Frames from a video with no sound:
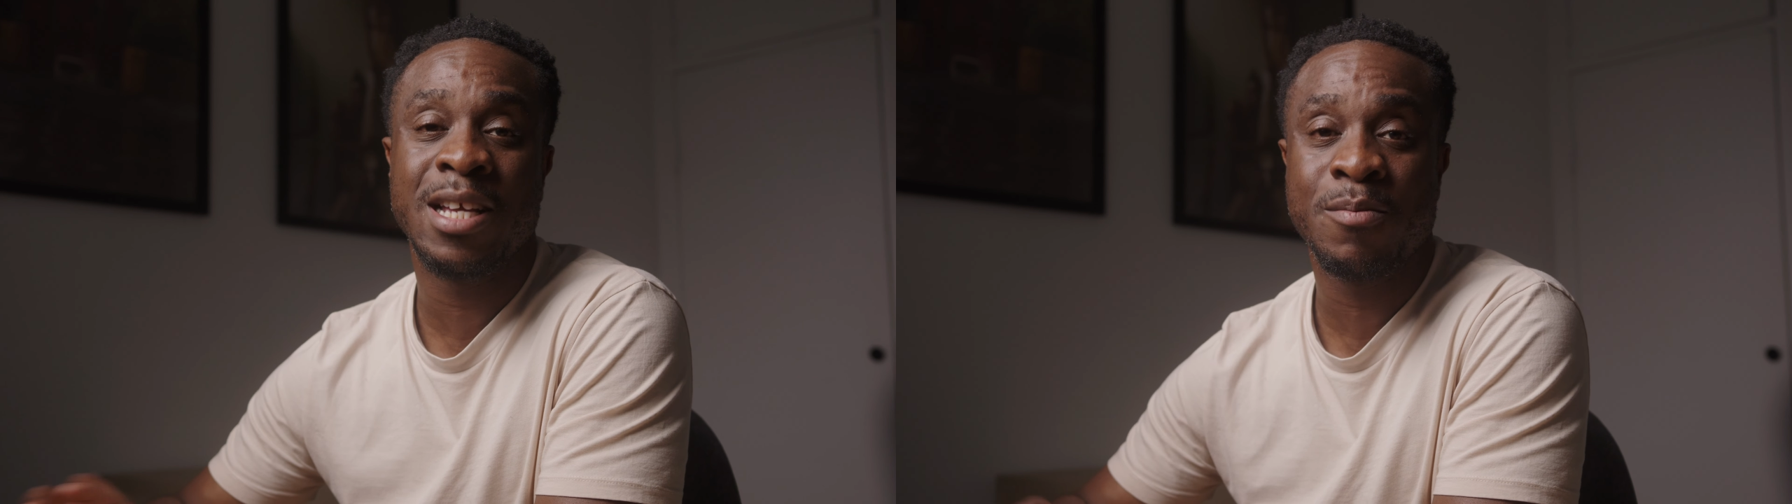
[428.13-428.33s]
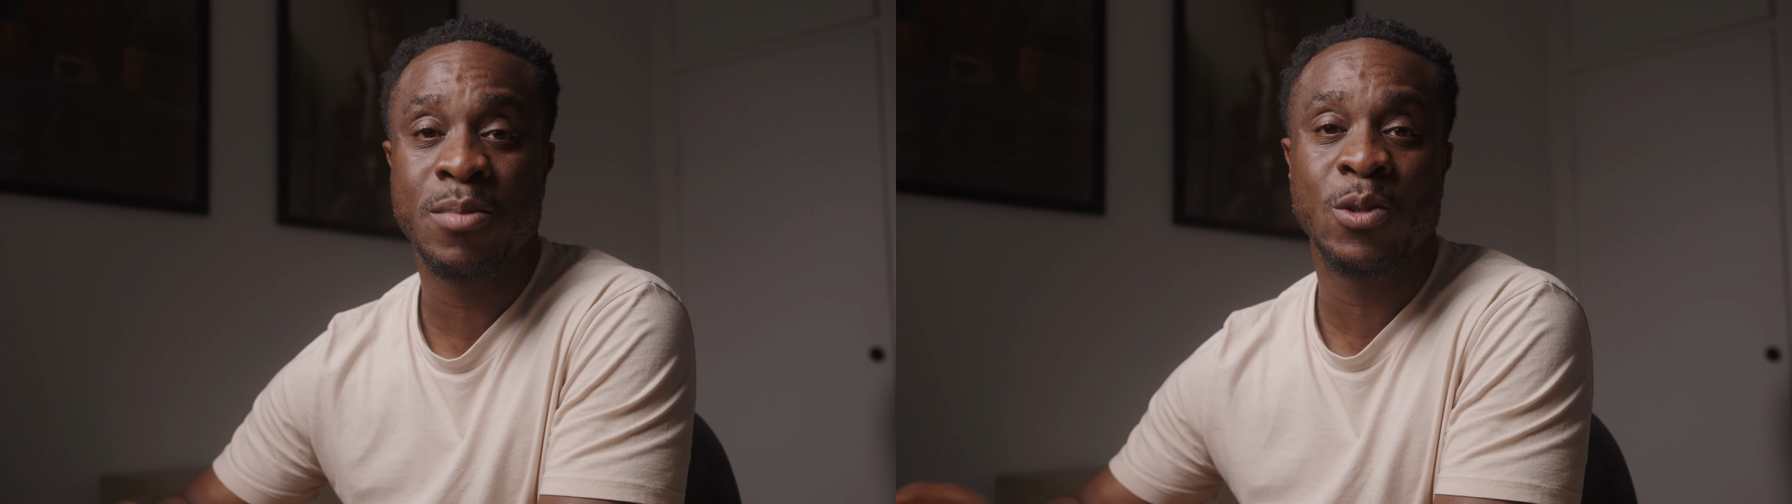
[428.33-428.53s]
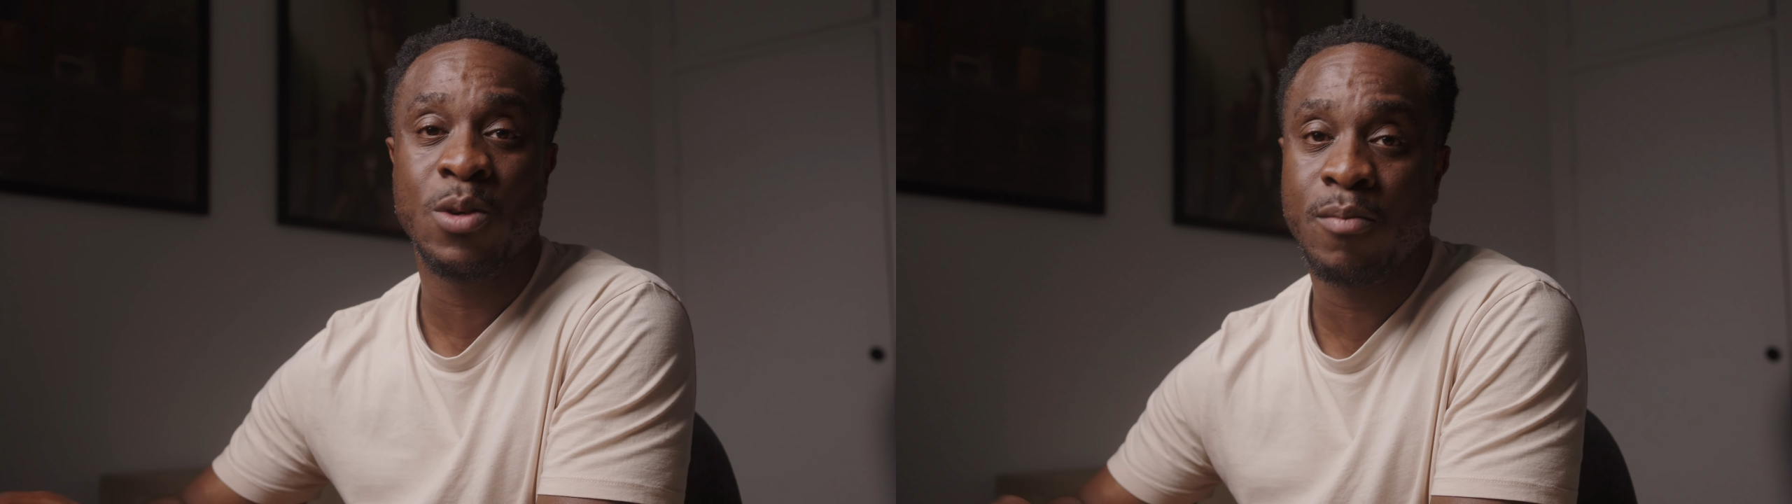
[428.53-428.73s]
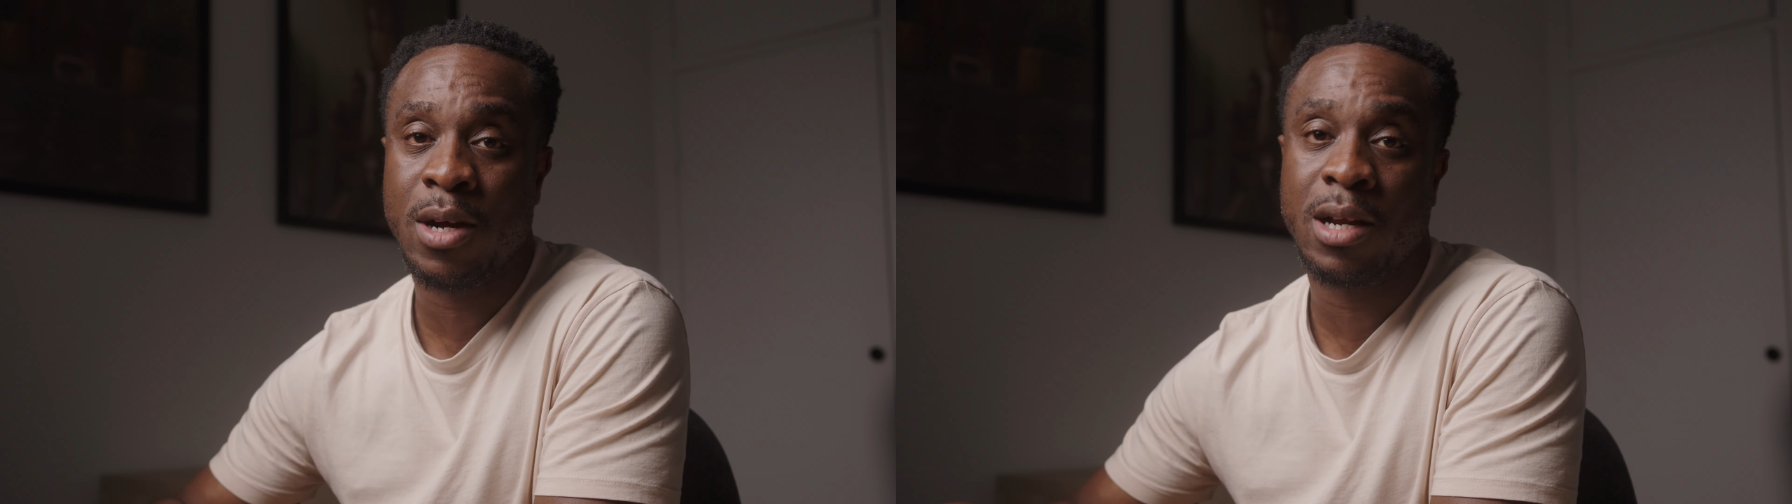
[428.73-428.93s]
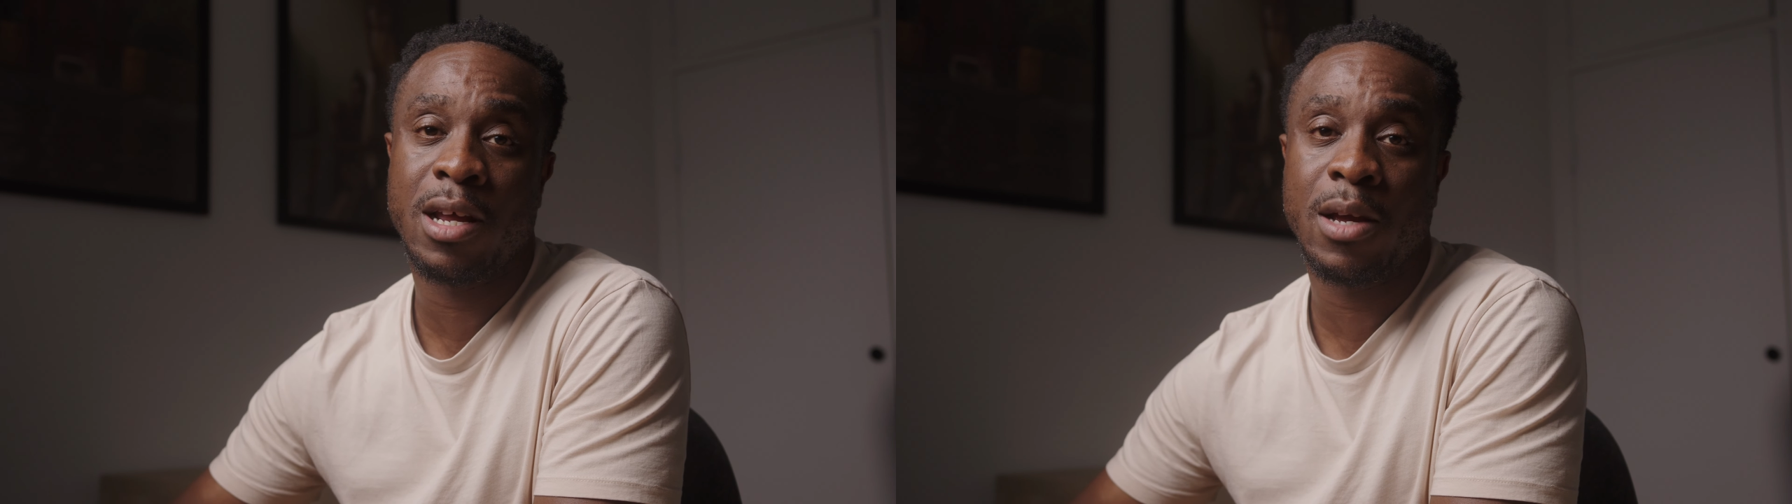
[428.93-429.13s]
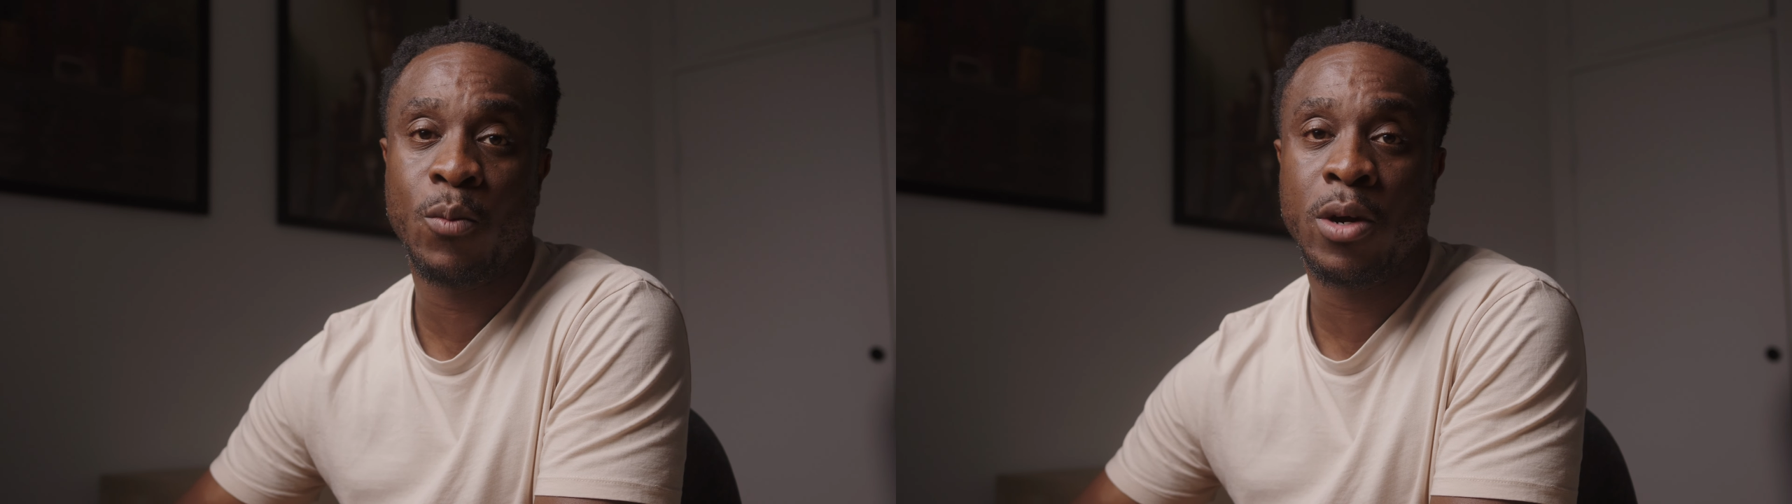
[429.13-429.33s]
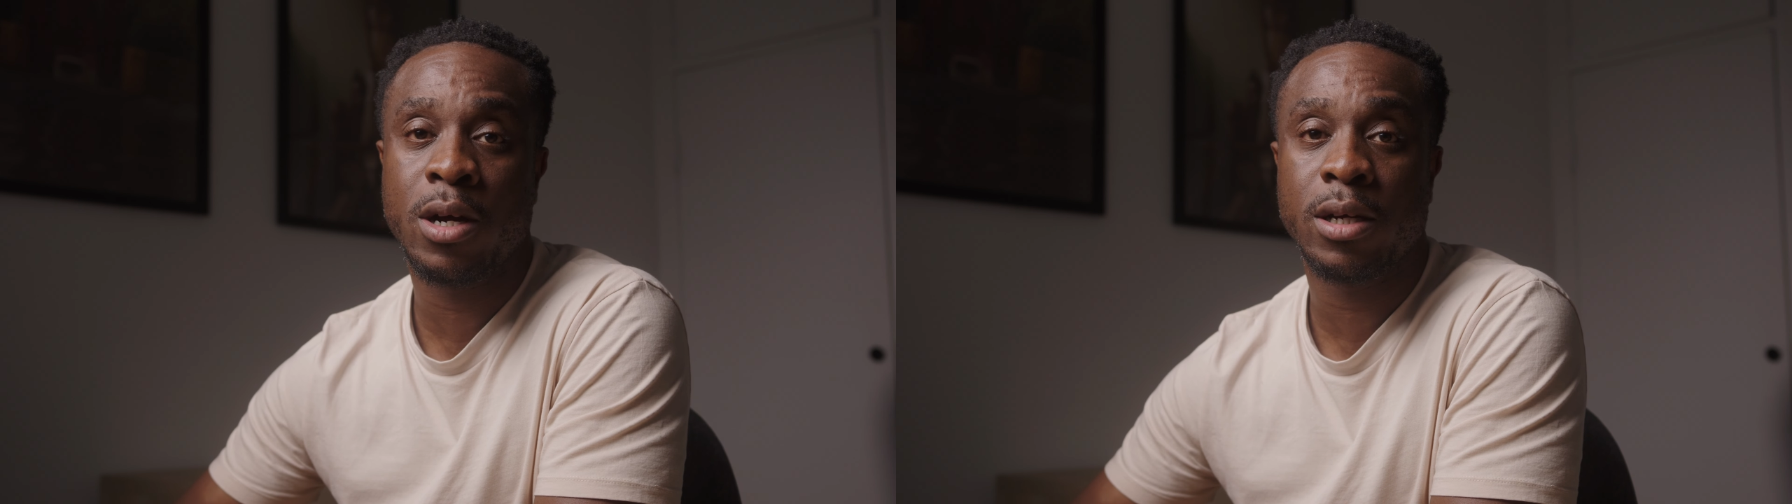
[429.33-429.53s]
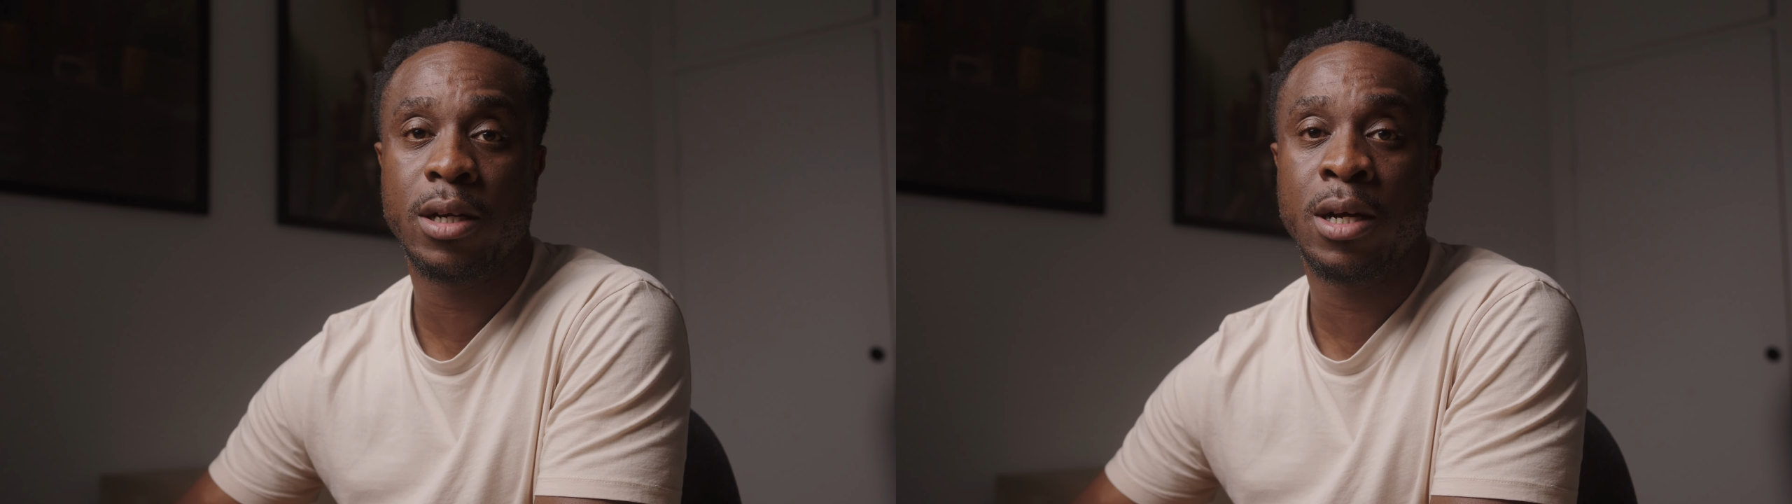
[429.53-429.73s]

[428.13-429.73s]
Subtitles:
in between my client work,